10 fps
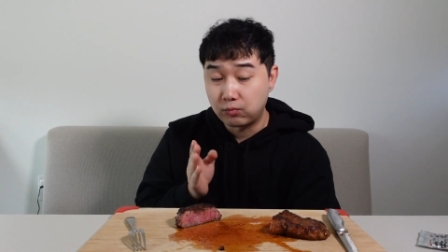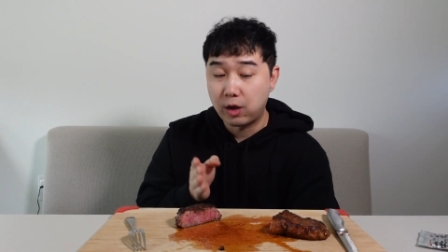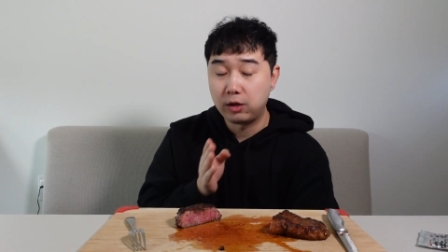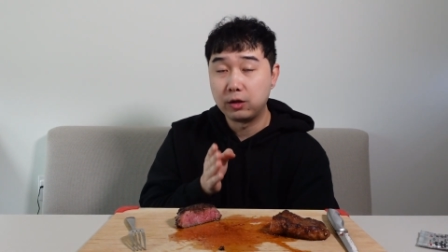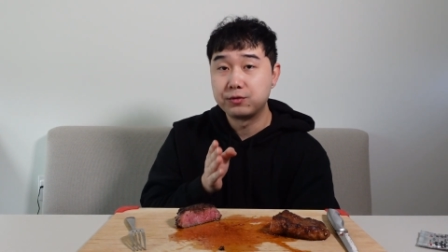
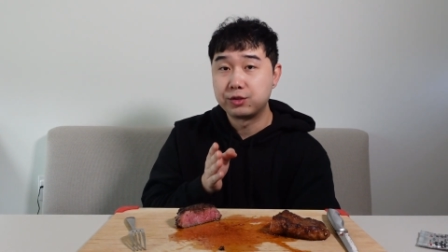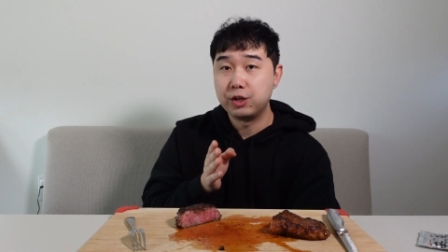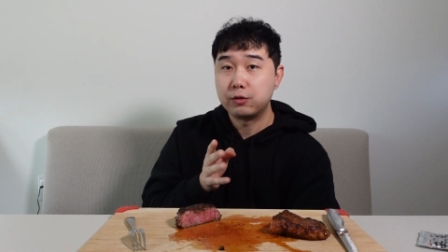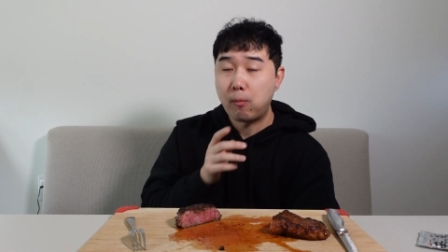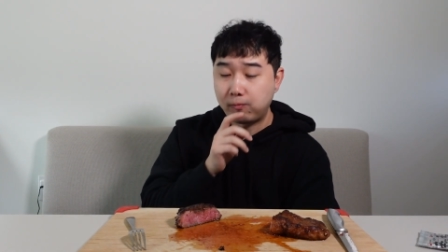I love
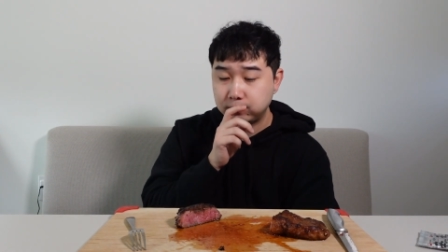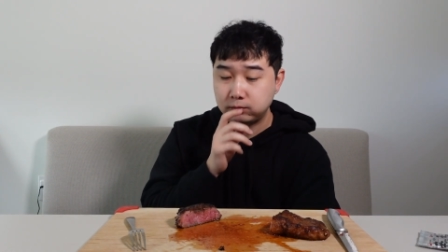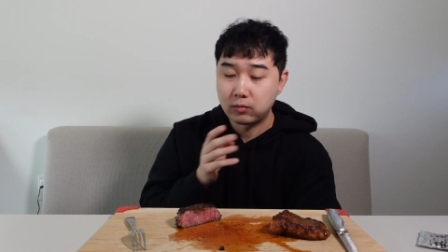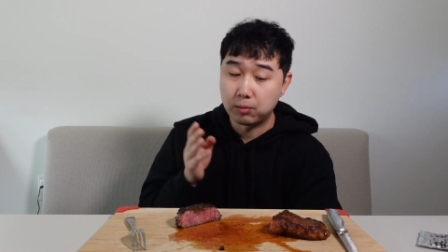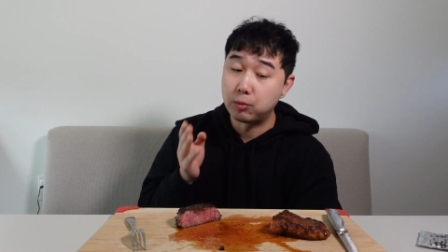steak,
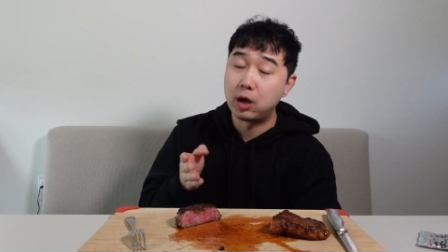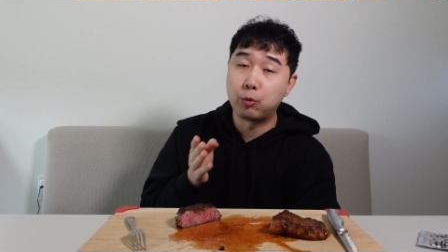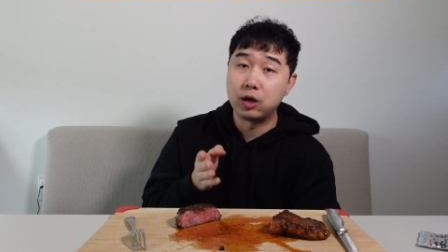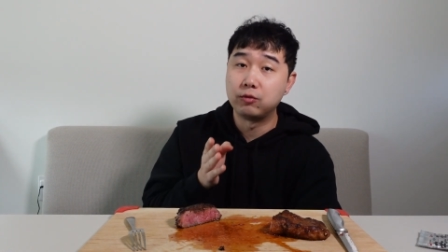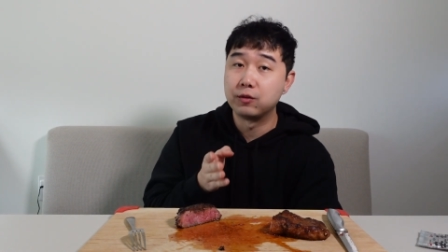but my
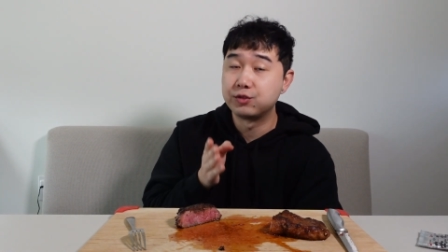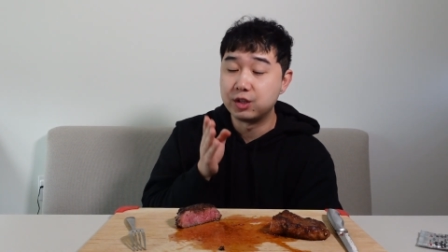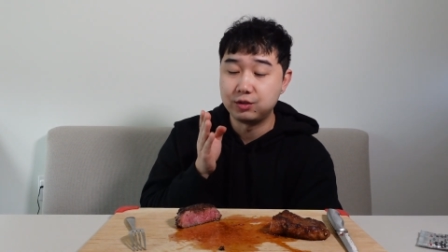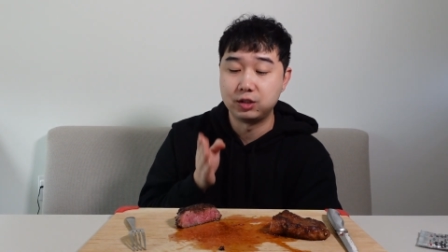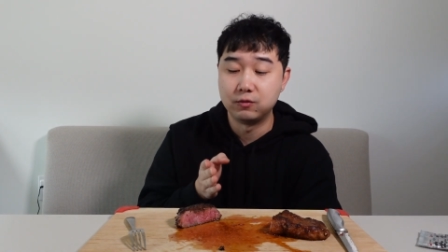wife loves
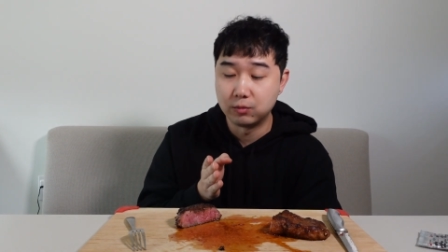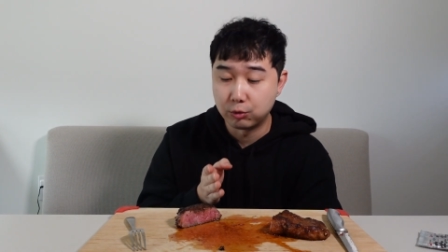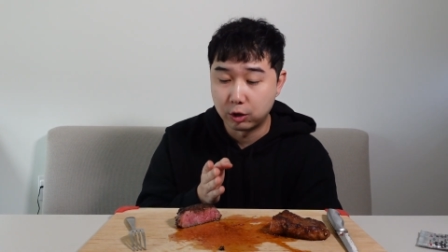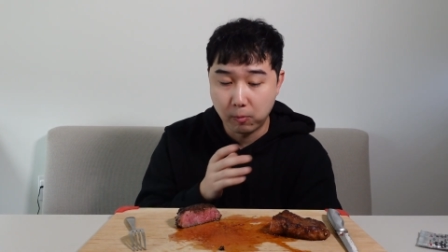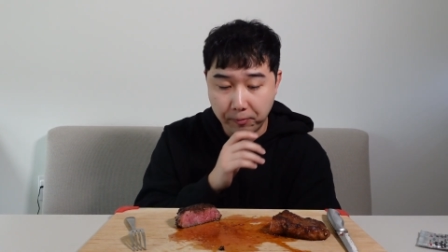steaks even
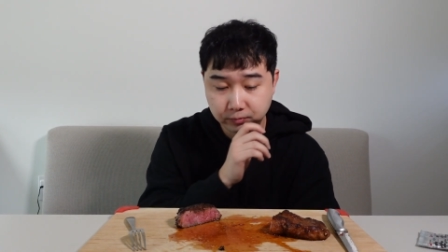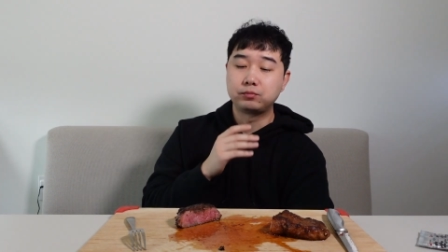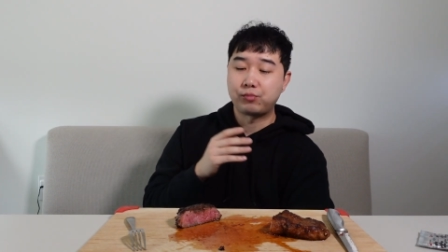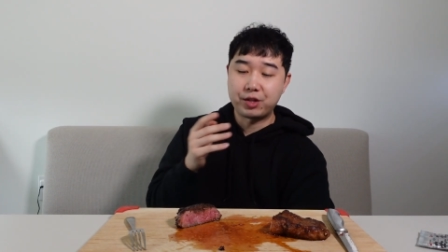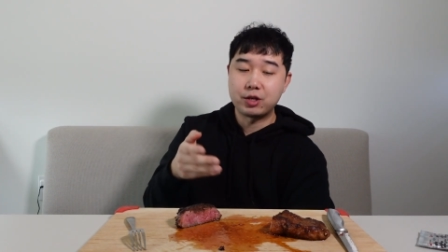more.
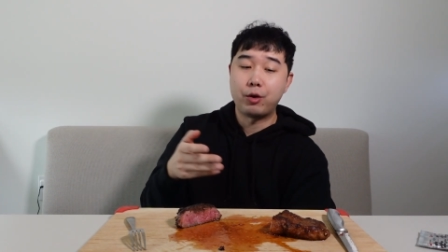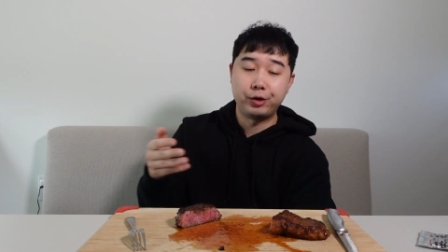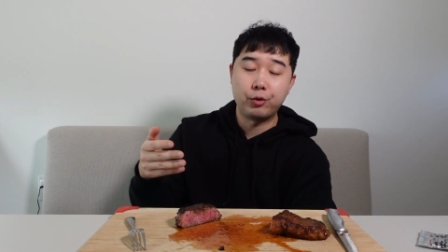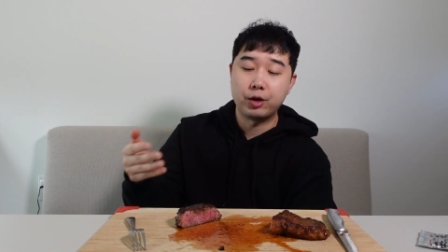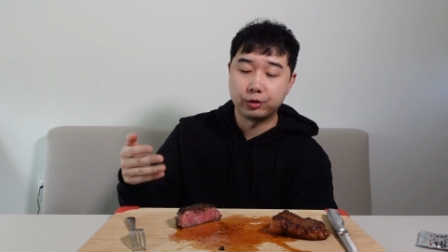That's how I
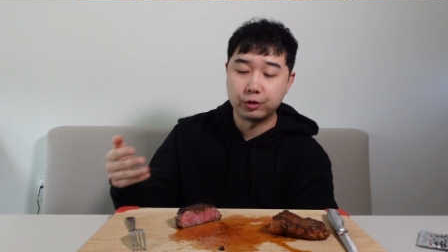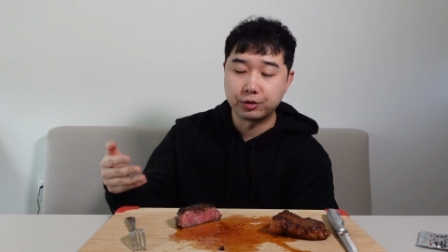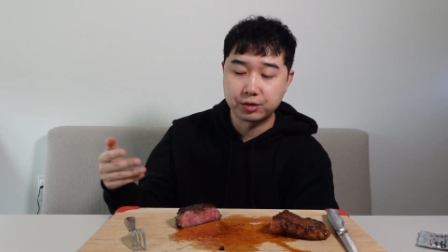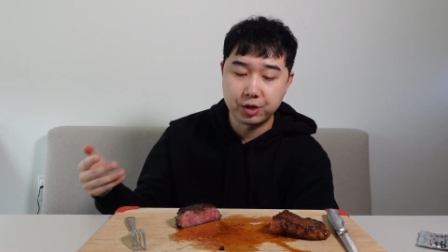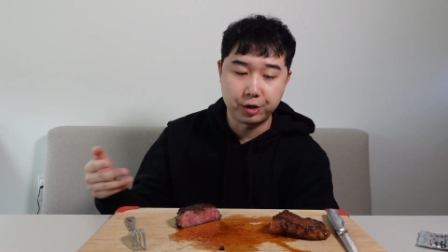know how to
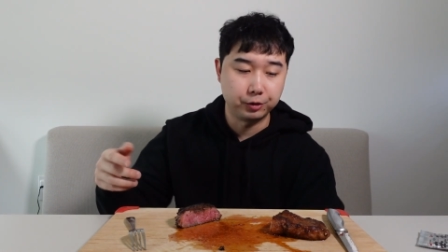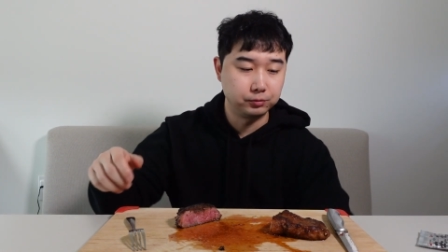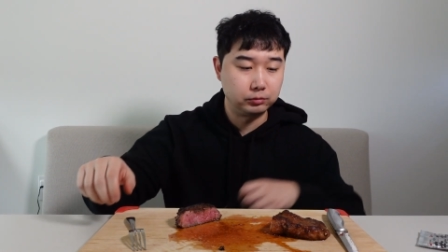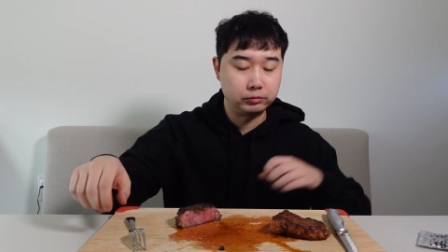cook steak.